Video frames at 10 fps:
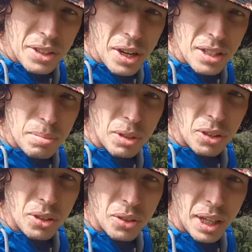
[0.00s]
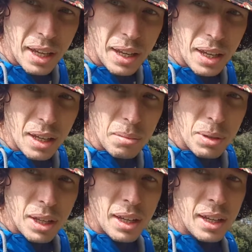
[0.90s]
adjustment on your cam,
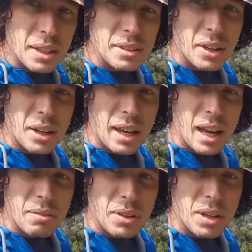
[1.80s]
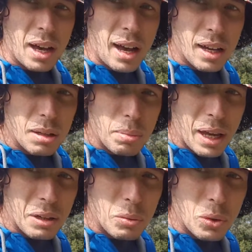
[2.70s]
it's going to have a harder
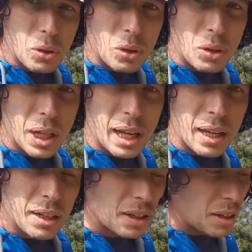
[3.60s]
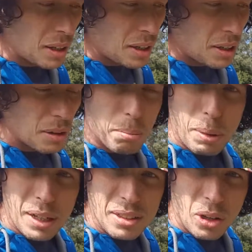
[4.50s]
back wall and a
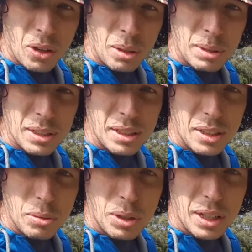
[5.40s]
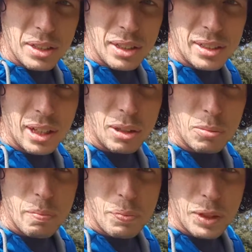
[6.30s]
better timing situation. It's going to
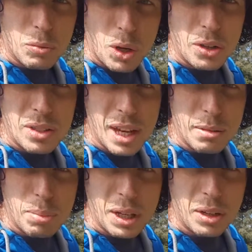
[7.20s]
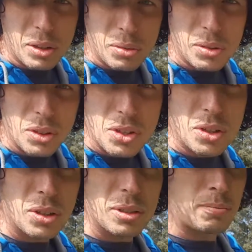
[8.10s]
rotate better through the
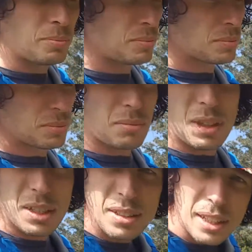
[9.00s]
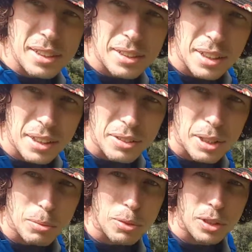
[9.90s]
shot. So that's just a little
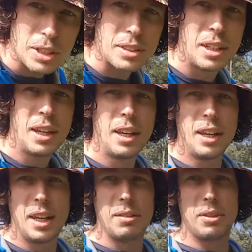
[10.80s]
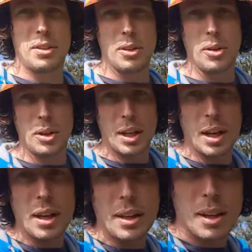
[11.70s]
tip for you. If you do
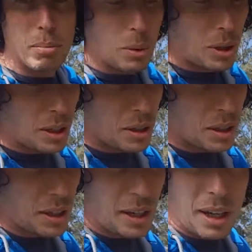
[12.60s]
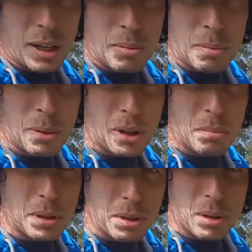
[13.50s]
I'm going to buy the cam, buy the
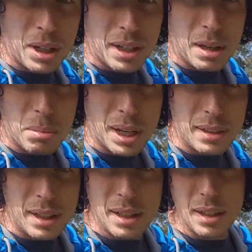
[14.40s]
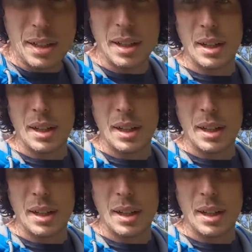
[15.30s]
bigger one and come back down.